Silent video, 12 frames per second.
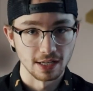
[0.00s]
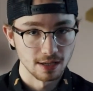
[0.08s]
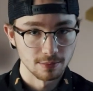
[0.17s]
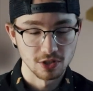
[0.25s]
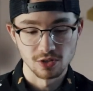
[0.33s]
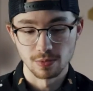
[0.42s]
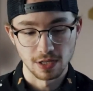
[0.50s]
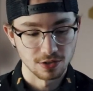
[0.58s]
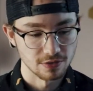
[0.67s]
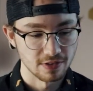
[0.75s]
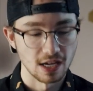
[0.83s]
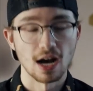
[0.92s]
image
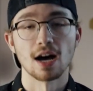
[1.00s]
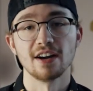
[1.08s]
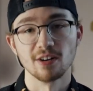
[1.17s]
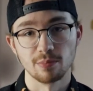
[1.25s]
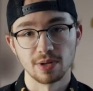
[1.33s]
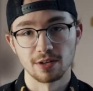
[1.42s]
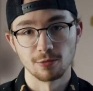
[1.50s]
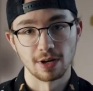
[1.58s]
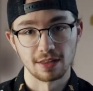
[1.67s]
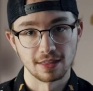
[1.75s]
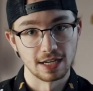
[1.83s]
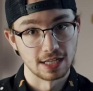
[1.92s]
because of the higher
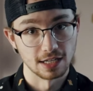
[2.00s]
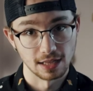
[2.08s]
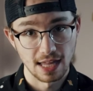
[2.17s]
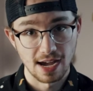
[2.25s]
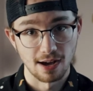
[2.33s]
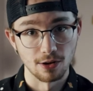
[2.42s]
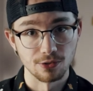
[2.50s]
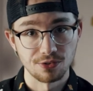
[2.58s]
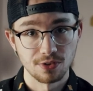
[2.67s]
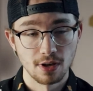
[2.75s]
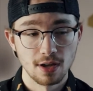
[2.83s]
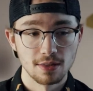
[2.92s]
bitrate that it
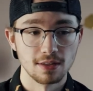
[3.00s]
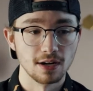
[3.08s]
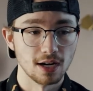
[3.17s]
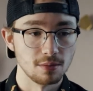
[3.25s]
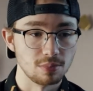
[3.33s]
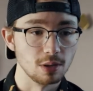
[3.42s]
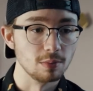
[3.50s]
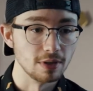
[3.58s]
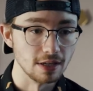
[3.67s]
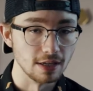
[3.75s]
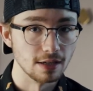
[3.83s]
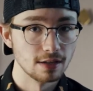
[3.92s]
allows than
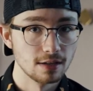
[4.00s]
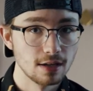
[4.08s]
IPB.